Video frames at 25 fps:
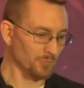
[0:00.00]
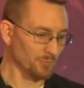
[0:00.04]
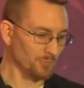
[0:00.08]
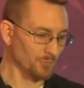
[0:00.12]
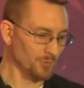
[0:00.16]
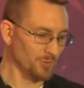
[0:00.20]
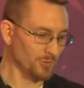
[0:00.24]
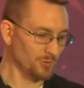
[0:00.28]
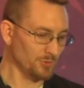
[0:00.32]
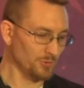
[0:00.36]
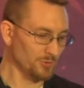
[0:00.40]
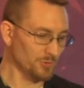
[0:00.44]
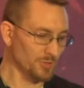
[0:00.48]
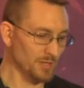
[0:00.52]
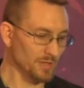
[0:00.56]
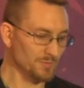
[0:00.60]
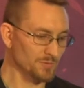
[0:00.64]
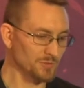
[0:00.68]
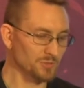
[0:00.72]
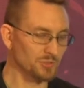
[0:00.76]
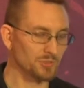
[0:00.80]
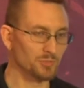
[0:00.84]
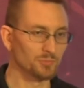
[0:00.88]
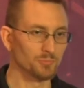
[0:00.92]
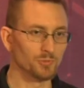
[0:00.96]
We do have
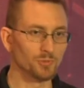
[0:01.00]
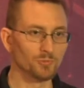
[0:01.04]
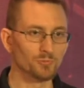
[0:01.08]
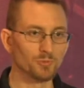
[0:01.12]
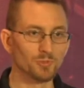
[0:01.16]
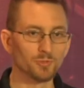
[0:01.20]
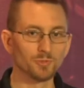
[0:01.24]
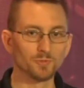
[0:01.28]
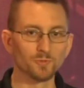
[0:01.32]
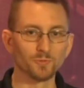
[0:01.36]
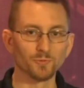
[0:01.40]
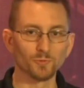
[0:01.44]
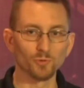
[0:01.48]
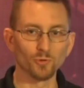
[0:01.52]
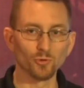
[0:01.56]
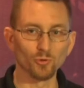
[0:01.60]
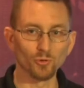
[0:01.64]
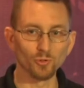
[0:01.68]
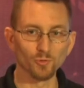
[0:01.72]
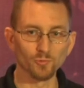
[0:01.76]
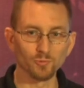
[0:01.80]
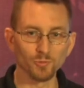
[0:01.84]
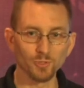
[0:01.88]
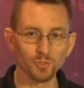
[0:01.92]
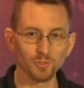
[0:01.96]
similar ones for
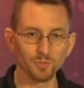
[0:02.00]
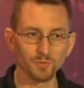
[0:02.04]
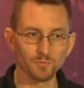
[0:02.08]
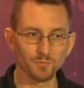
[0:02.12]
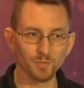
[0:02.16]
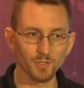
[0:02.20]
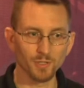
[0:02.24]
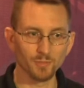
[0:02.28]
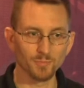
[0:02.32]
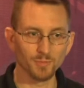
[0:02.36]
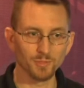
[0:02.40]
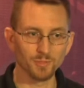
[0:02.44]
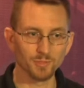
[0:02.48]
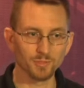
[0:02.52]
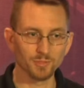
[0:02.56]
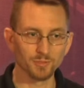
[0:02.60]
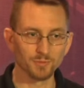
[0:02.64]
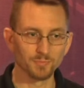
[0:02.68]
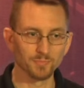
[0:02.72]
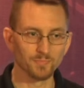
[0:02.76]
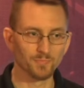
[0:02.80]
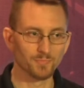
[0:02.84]
Hortonworks environments.